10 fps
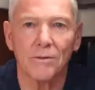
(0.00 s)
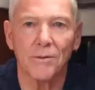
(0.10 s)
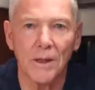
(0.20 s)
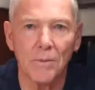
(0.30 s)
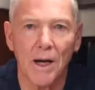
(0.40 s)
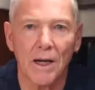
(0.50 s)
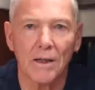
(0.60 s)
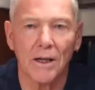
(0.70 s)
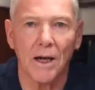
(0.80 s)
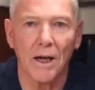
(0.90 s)

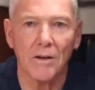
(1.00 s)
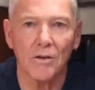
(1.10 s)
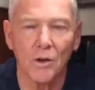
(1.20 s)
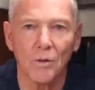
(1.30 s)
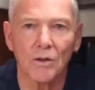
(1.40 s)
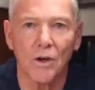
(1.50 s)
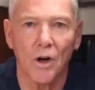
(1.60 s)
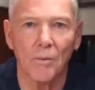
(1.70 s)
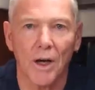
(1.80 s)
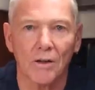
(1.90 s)
feedback and numerous
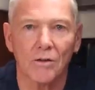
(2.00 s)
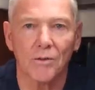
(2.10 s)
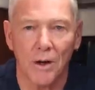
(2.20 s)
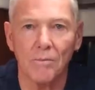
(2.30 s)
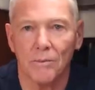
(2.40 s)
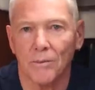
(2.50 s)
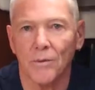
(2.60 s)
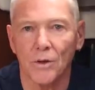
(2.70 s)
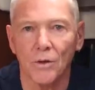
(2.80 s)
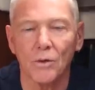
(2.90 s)
comments from
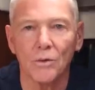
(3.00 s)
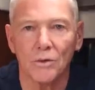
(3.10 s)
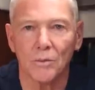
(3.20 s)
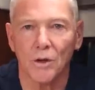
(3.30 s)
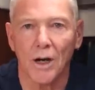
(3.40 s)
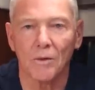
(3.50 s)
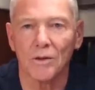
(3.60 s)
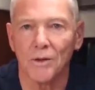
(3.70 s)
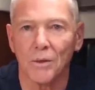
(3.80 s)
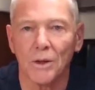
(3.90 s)
you,
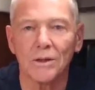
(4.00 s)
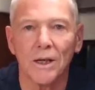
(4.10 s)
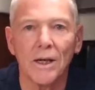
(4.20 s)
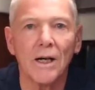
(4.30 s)
subscribers, viewers,